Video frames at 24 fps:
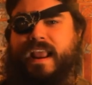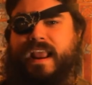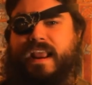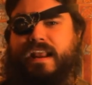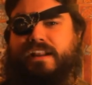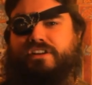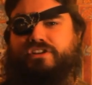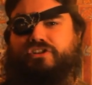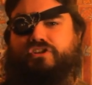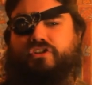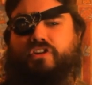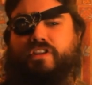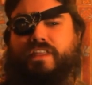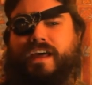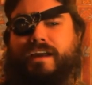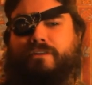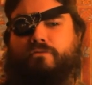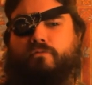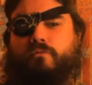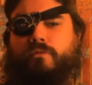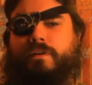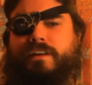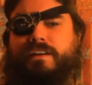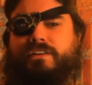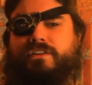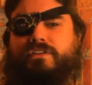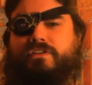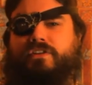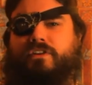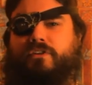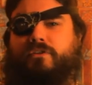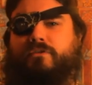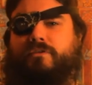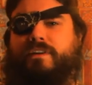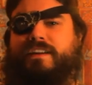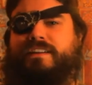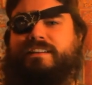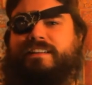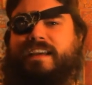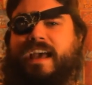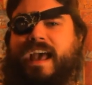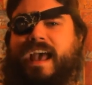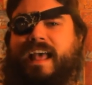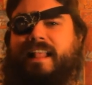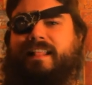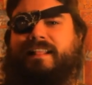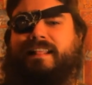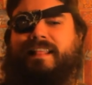into that window into
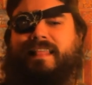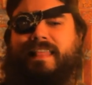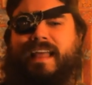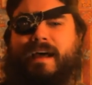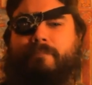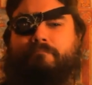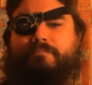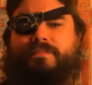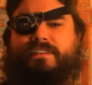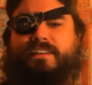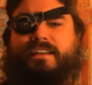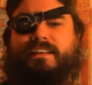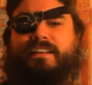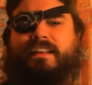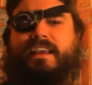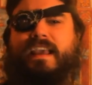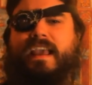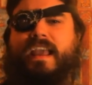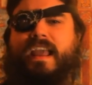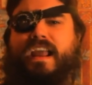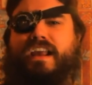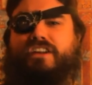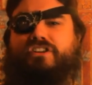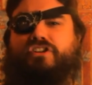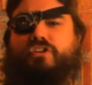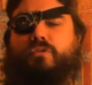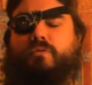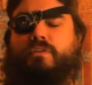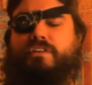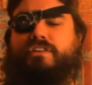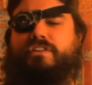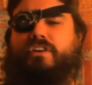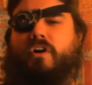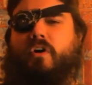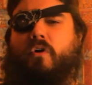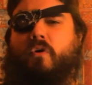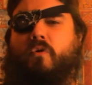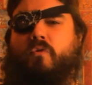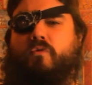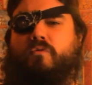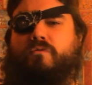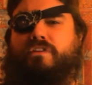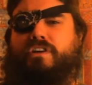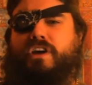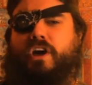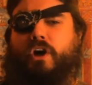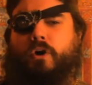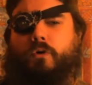hell, collapsing into his
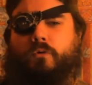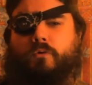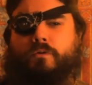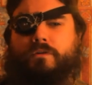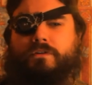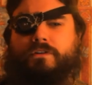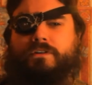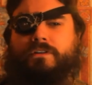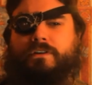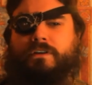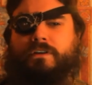own coat,